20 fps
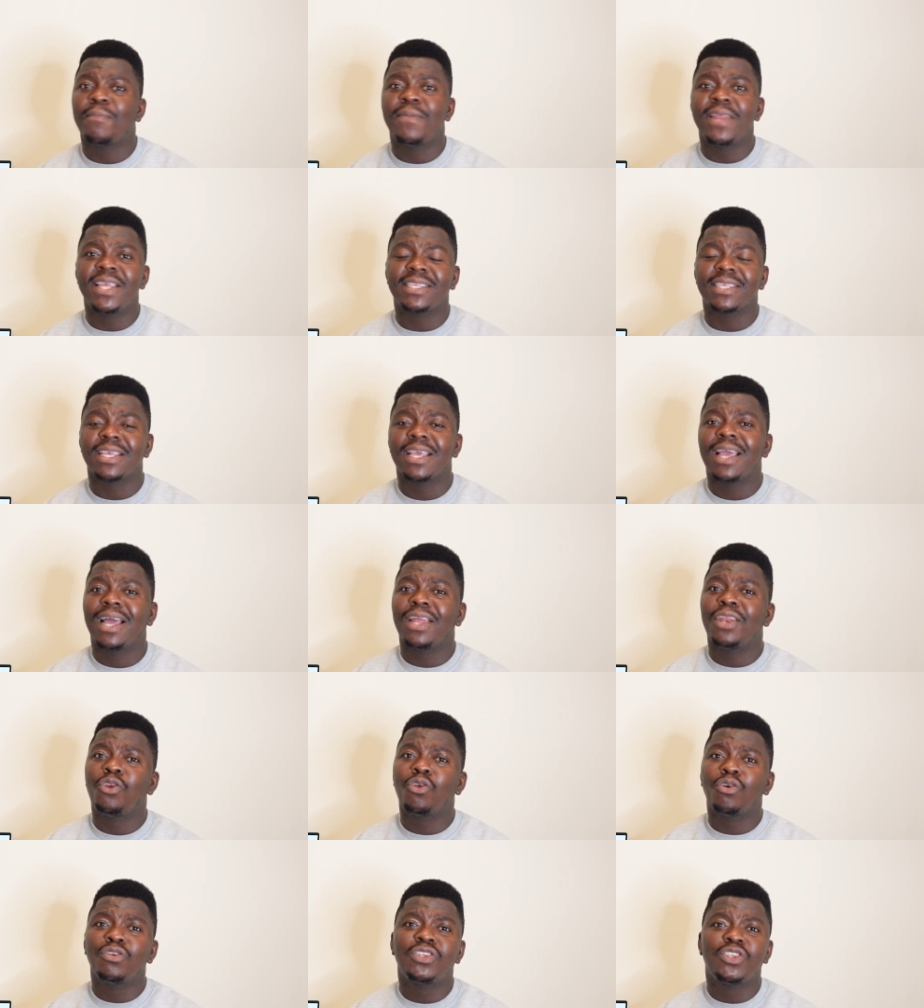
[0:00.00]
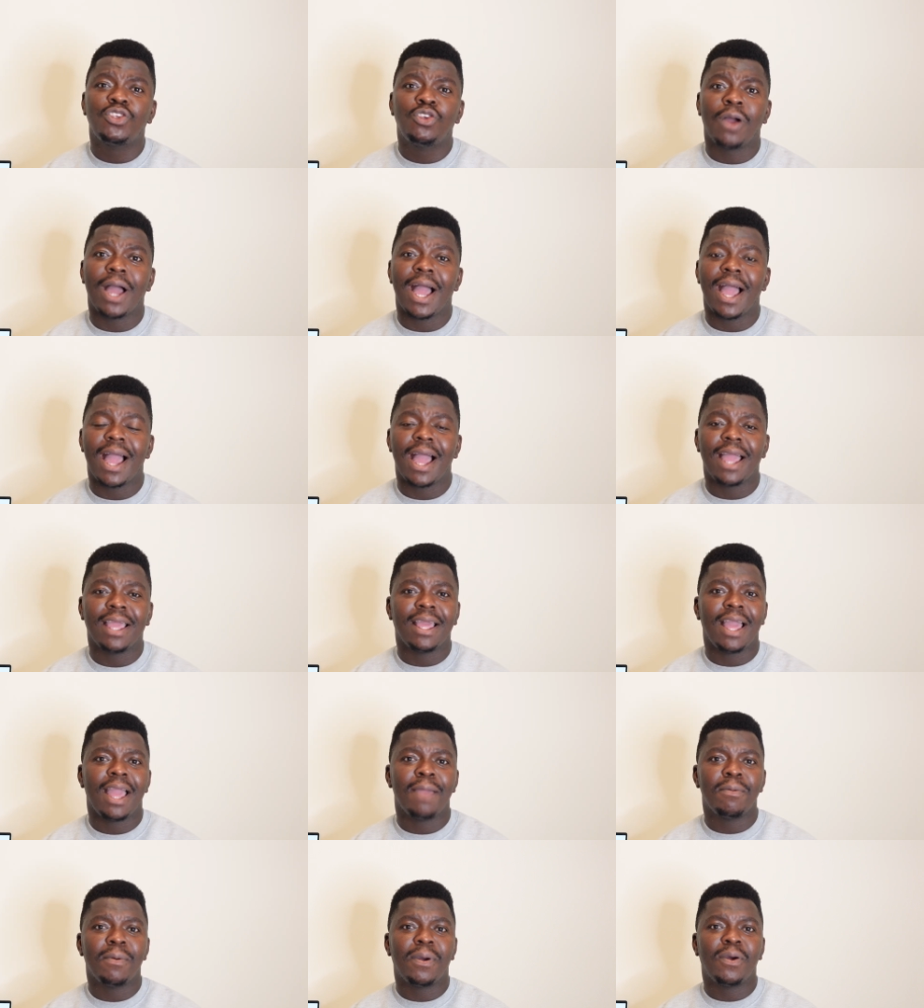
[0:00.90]
Please don't do. I
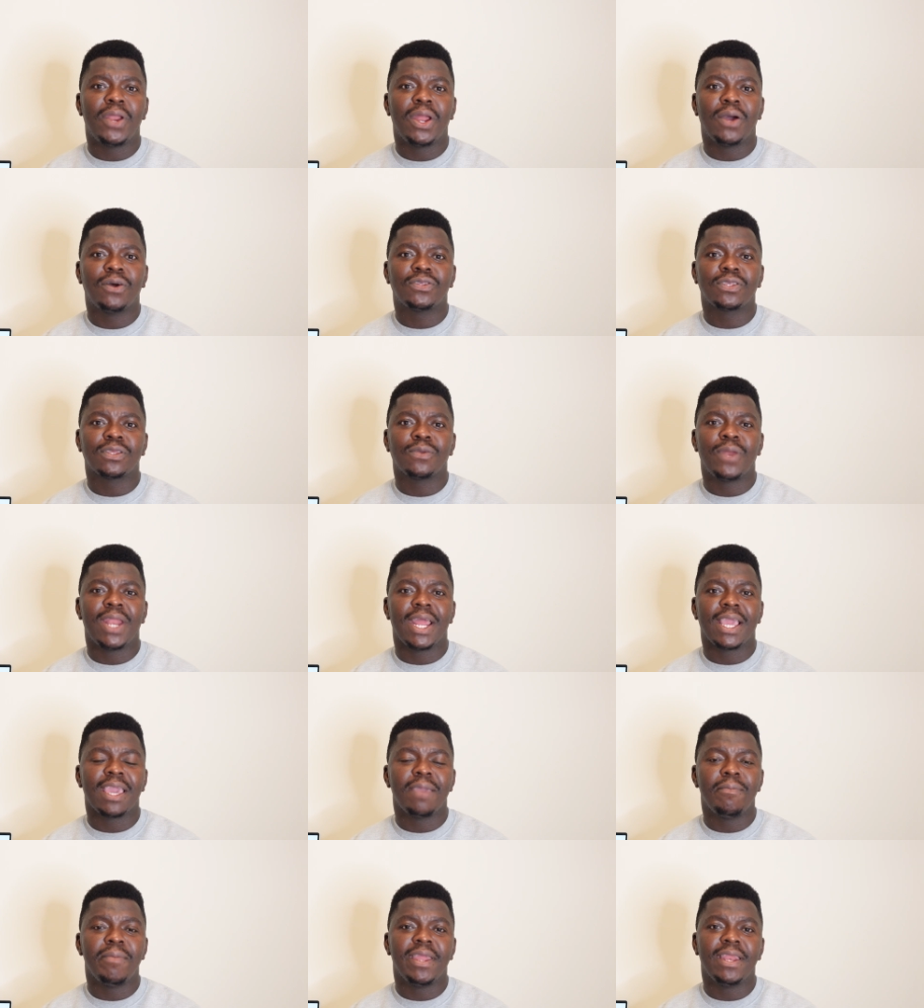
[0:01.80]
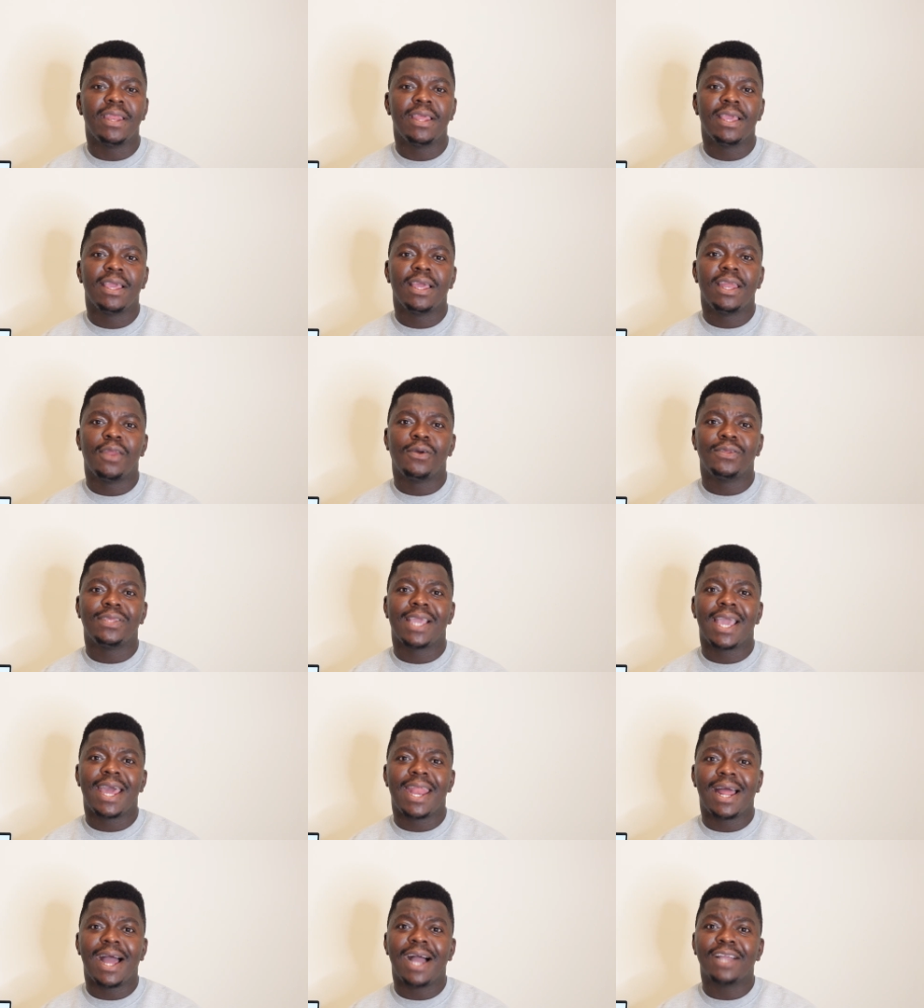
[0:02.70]
remember when I came in, there was a
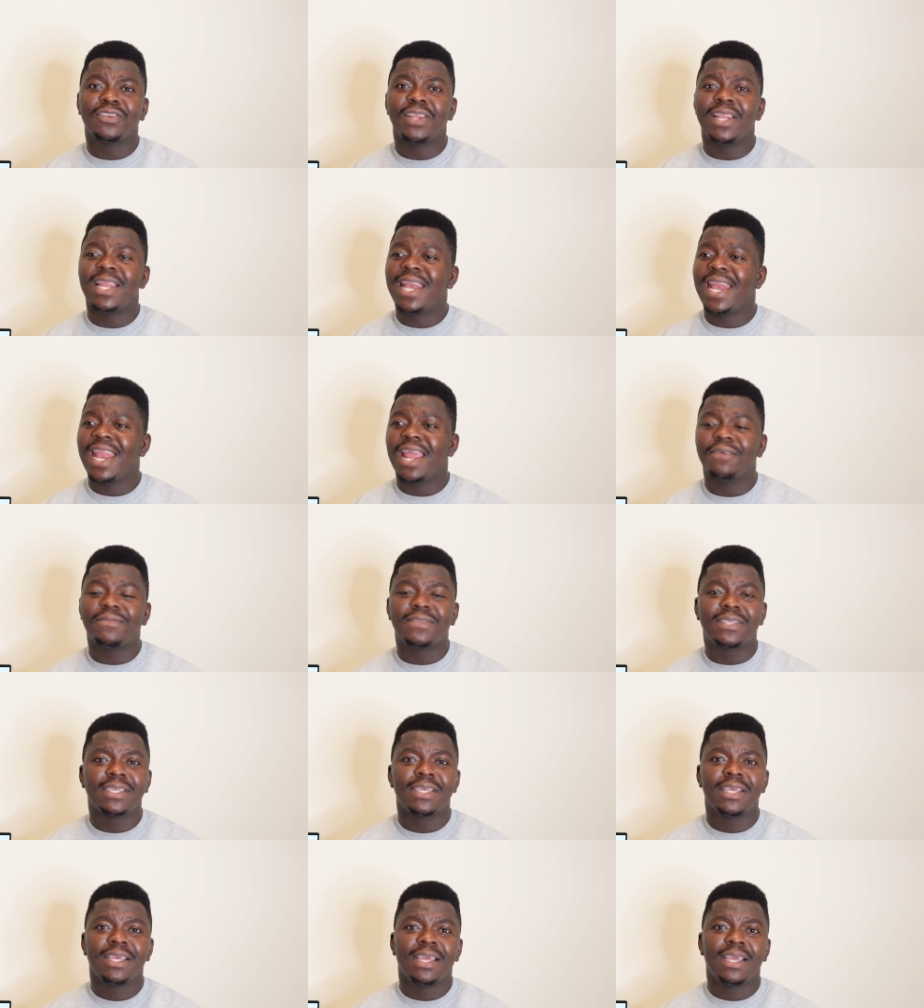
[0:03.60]
guy that actually left